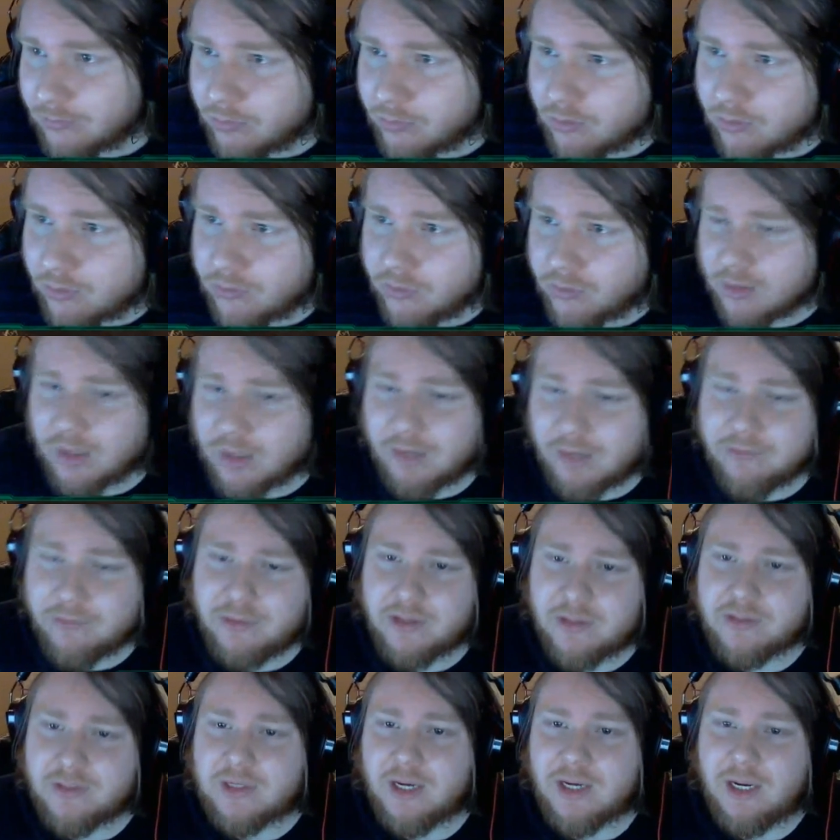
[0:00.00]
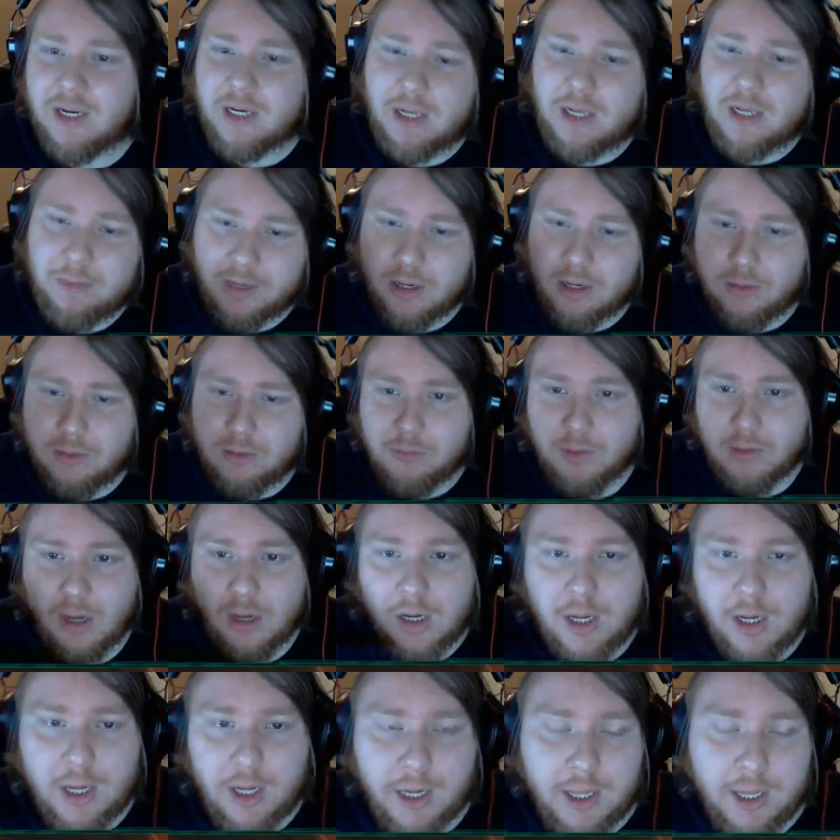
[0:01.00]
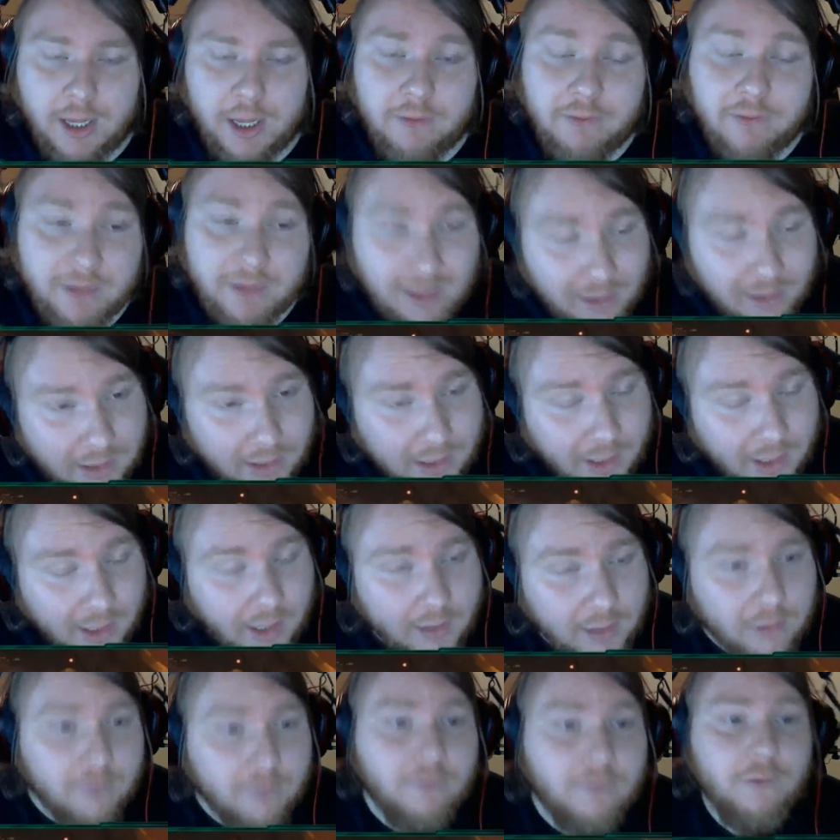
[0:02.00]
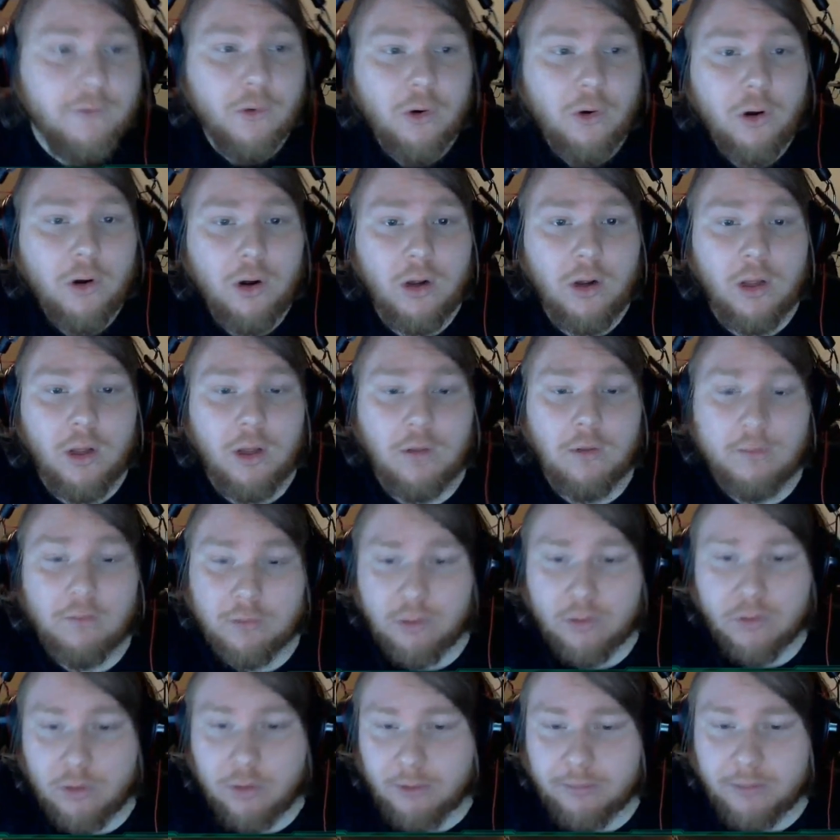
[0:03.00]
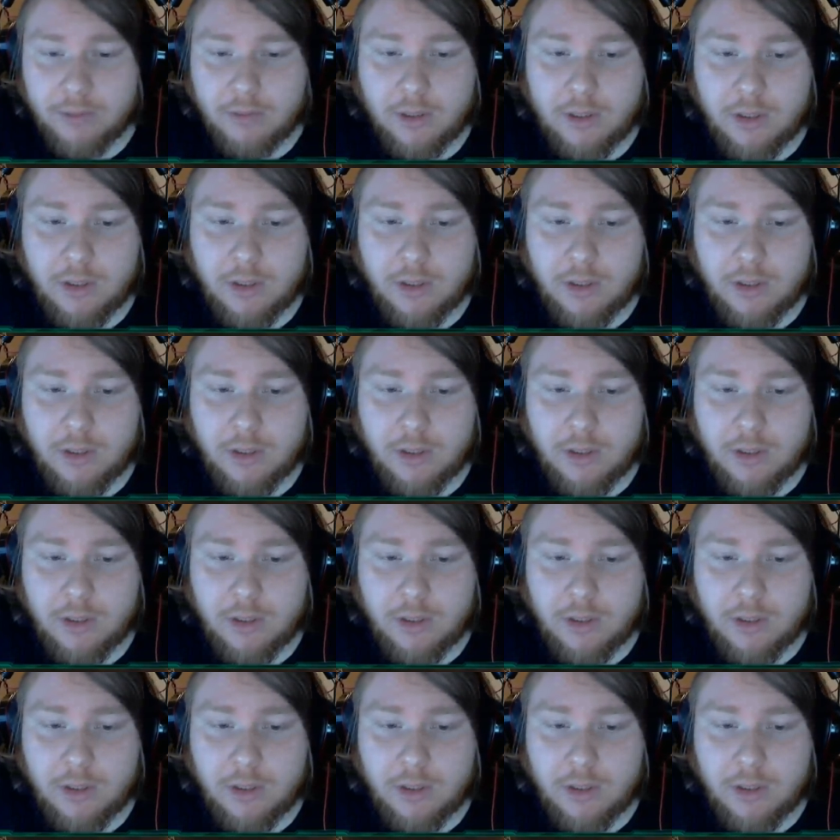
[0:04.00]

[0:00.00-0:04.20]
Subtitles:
Look out for this card. Here we go. We've got a vanilla card for Verore.